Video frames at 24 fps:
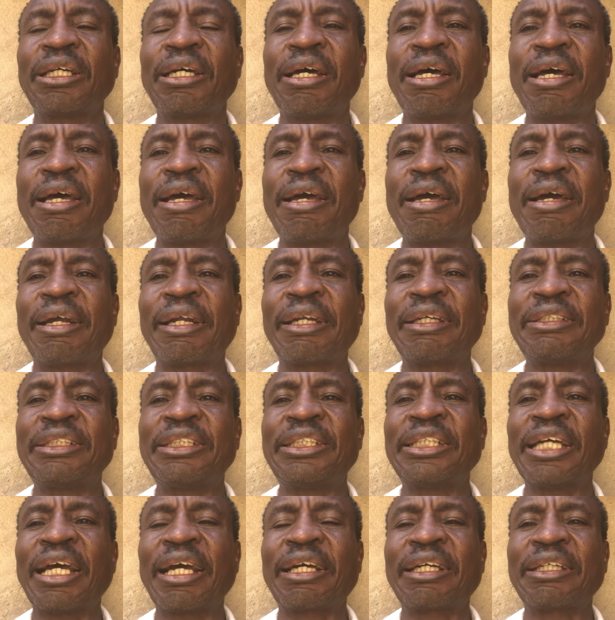a
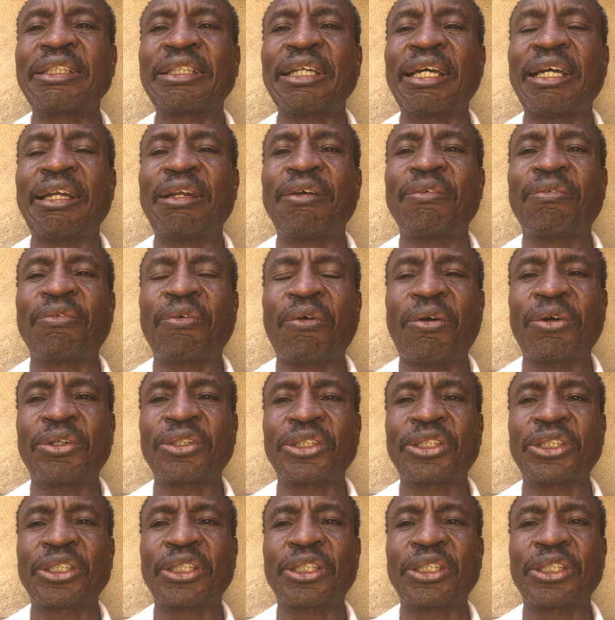rejected vote.